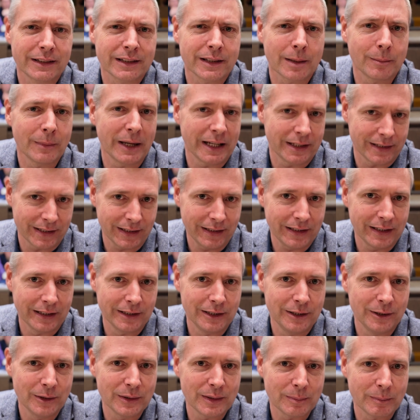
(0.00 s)
some exciting
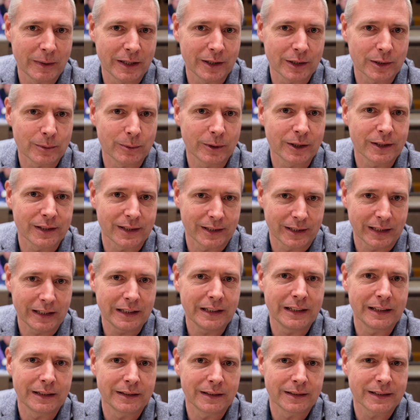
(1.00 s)
news because we're
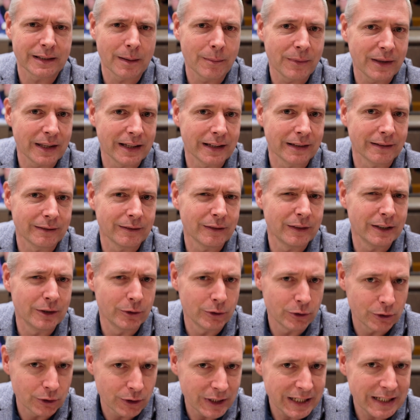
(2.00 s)
starting something
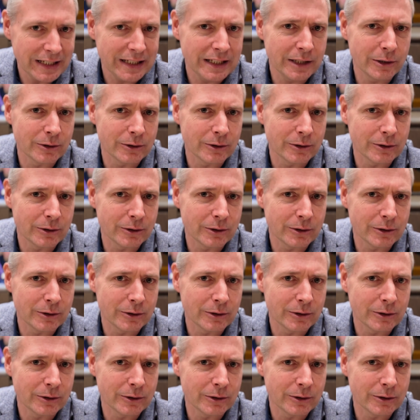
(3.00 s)
really,